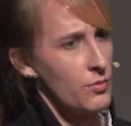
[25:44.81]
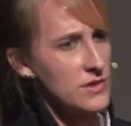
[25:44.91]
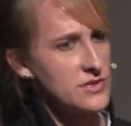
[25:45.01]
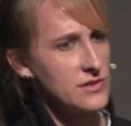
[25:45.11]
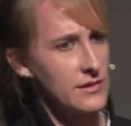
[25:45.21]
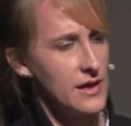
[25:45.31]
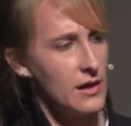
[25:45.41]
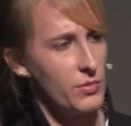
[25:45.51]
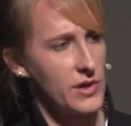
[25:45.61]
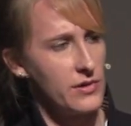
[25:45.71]
we're still
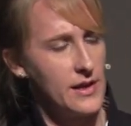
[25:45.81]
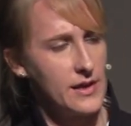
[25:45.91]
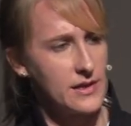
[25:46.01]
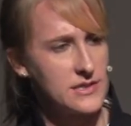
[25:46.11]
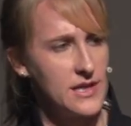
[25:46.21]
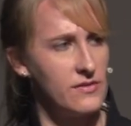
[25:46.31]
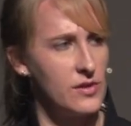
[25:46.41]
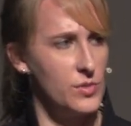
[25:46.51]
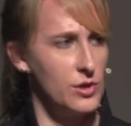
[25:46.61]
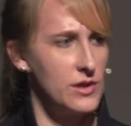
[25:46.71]
here, we're creating a safe
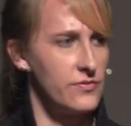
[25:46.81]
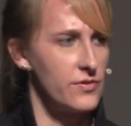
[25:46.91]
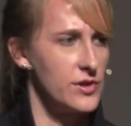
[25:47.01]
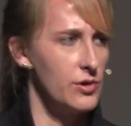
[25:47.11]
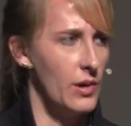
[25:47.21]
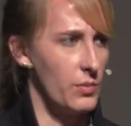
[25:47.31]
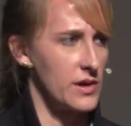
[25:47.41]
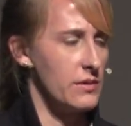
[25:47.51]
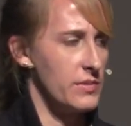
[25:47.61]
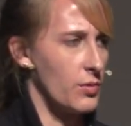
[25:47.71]
community for you, and we're
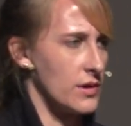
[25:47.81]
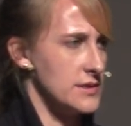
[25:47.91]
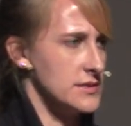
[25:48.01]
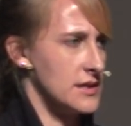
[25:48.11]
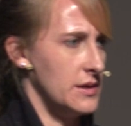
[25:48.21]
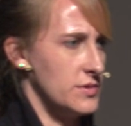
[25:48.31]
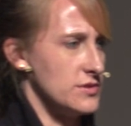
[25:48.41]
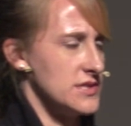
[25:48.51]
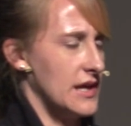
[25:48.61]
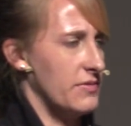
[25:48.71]
going to be working to keep you
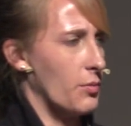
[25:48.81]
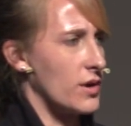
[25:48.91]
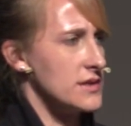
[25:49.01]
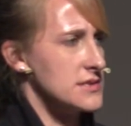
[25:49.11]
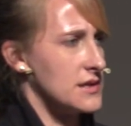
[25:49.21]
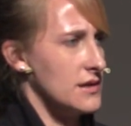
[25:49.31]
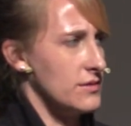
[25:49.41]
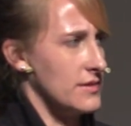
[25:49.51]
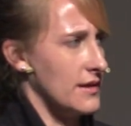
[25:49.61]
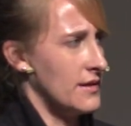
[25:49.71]
safe and working to get
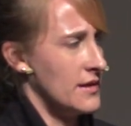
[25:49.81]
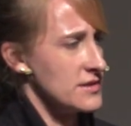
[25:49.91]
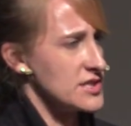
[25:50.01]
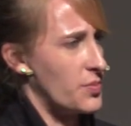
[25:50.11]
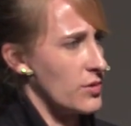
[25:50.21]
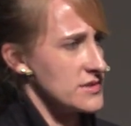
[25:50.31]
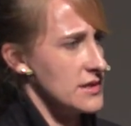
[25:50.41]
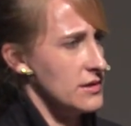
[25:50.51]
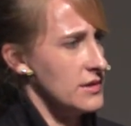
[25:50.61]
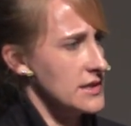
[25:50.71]
you the, the supports
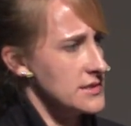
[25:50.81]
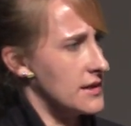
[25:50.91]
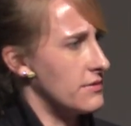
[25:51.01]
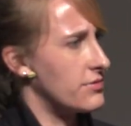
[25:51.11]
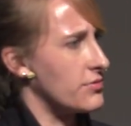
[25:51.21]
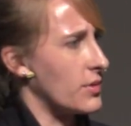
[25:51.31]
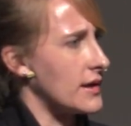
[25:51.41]
that you need to get through